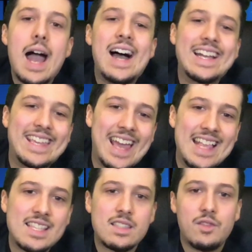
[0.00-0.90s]

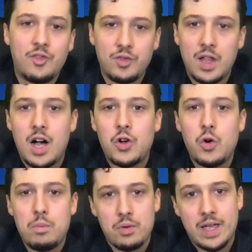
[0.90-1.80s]
against the
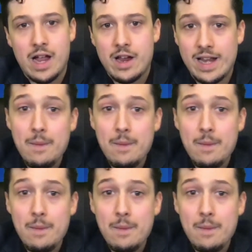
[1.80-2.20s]
Vlacho-Bulgarian